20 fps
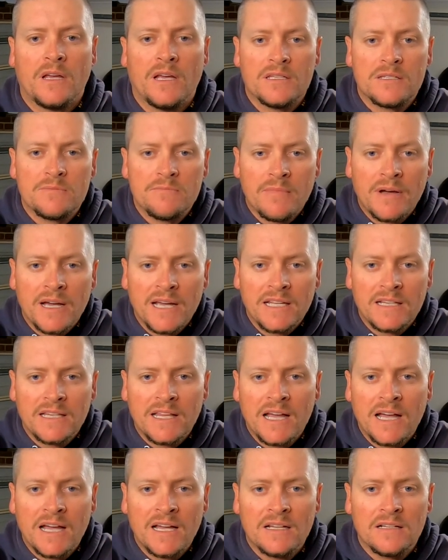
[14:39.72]
it's made
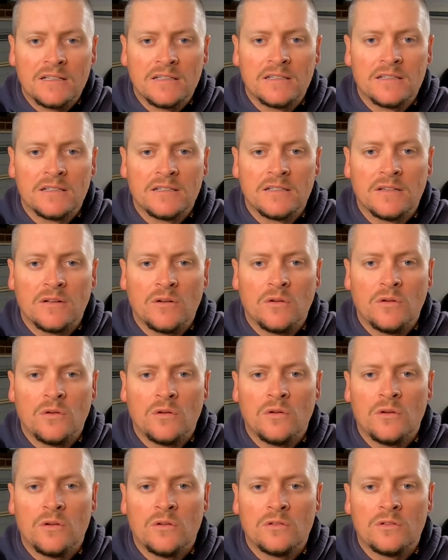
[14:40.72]
that
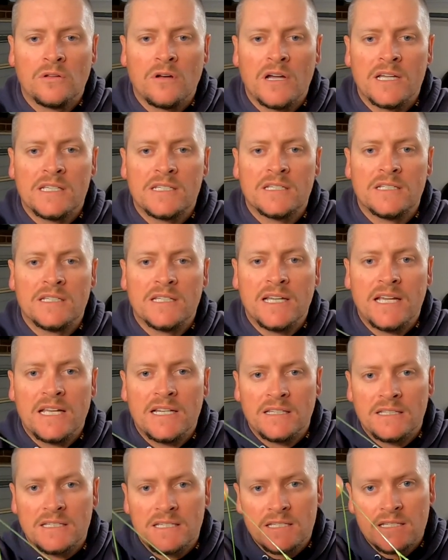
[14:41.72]
all nice and
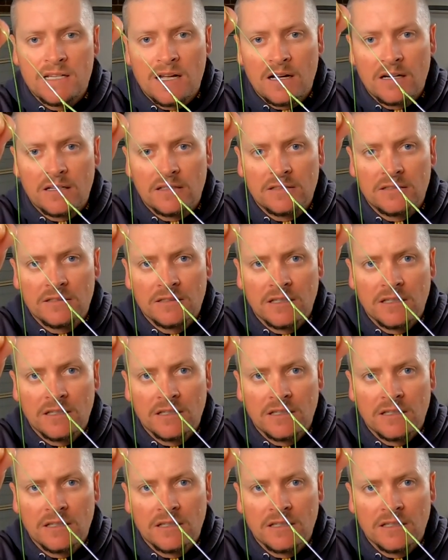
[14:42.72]
neat and snug.